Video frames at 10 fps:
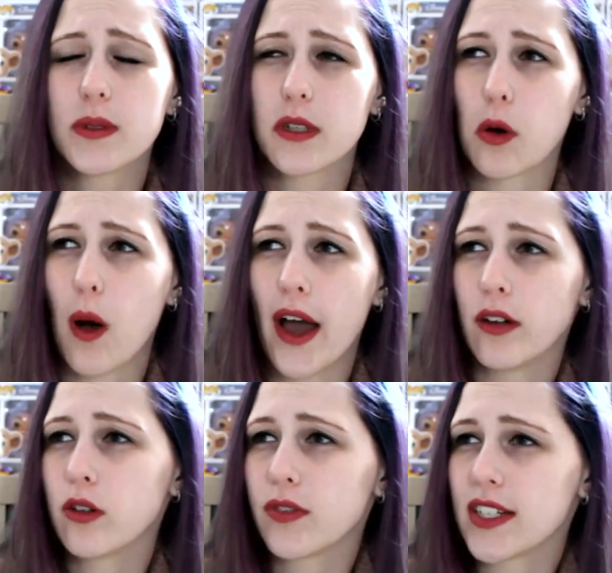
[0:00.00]
so I
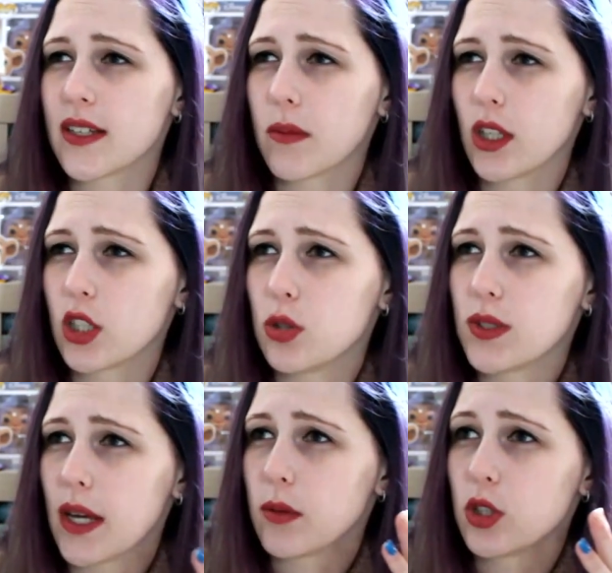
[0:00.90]
don't know if that's something that she
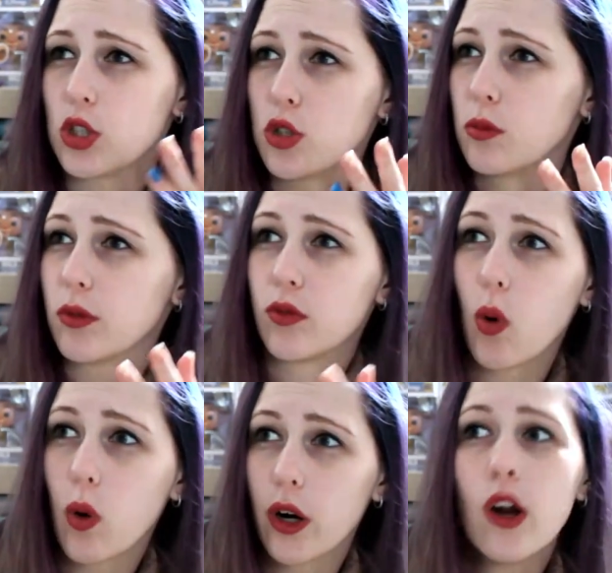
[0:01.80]
was able to do
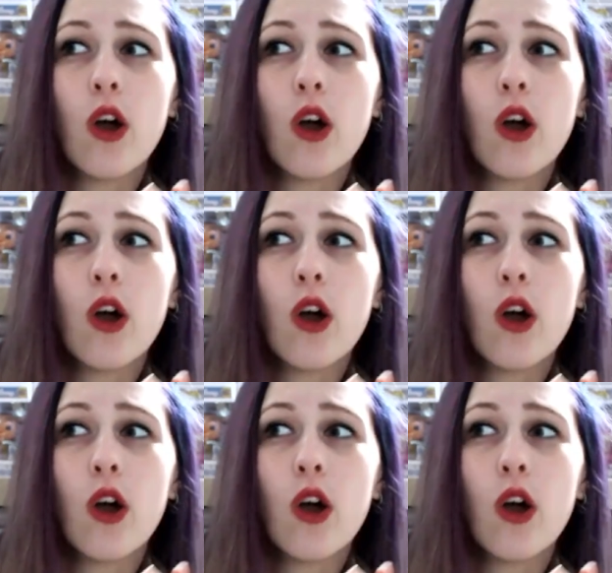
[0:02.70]
before,